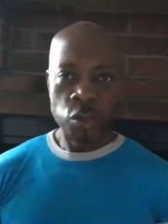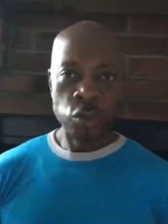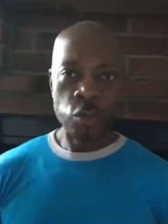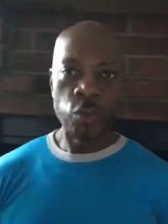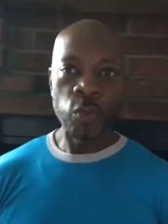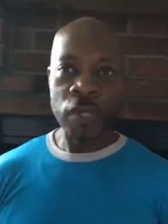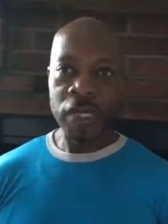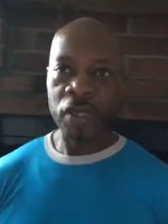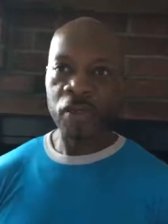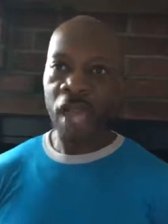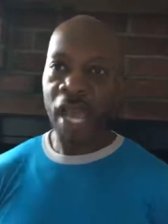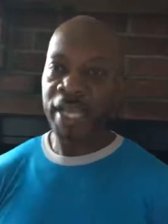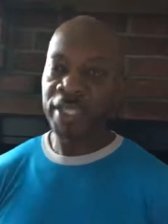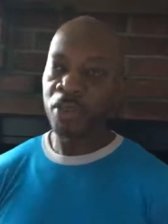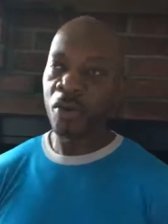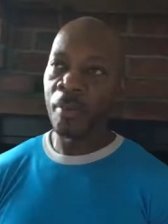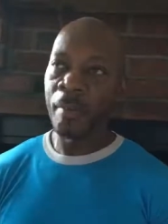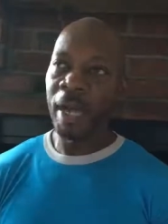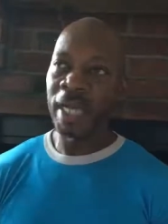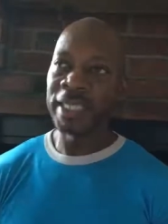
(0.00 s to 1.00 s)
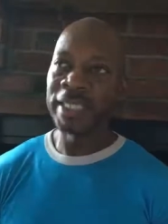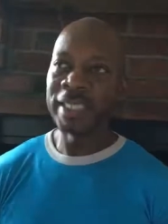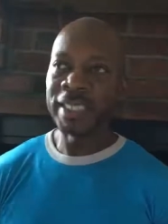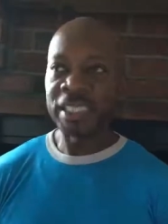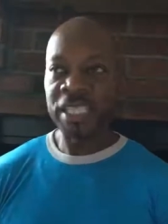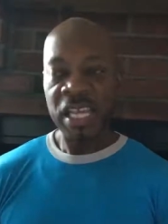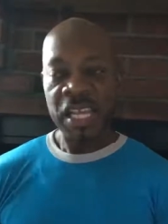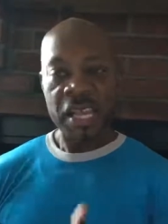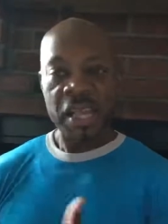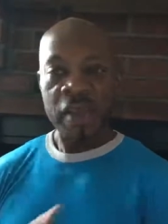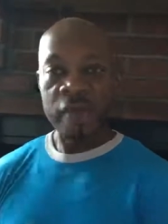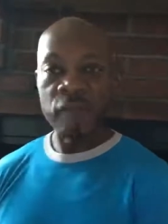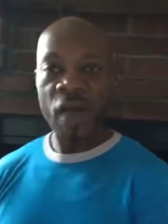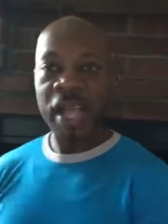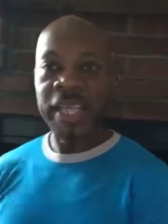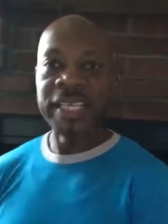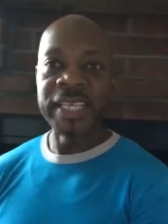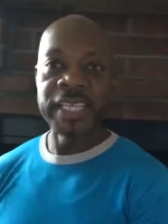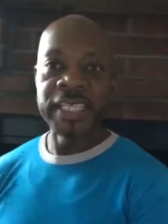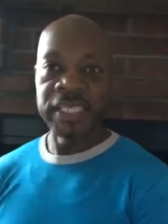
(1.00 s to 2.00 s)
you realize, oh my goodness, if
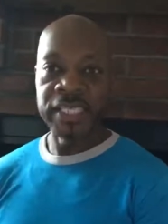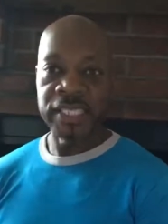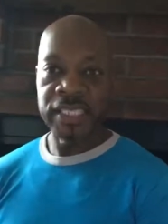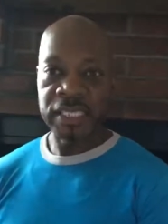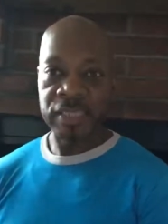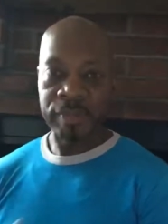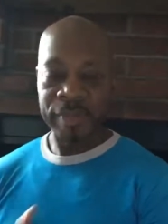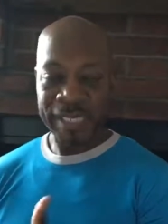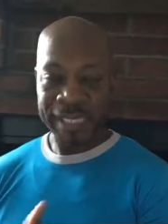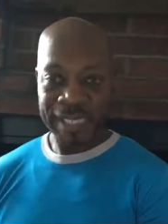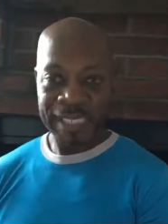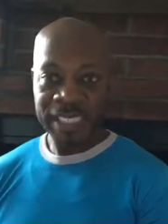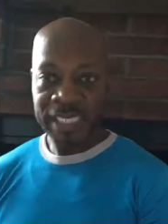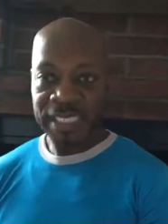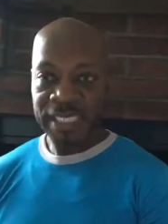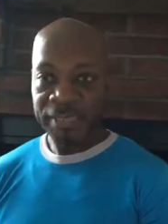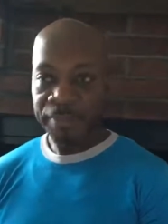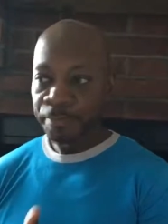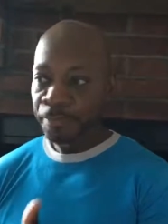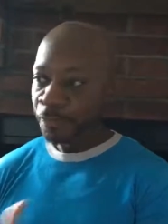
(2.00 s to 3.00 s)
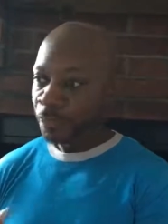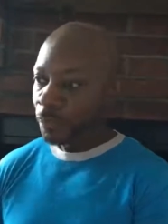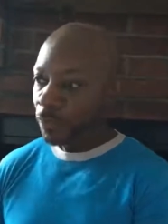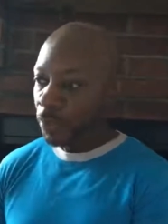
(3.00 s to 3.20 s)
I get in this position,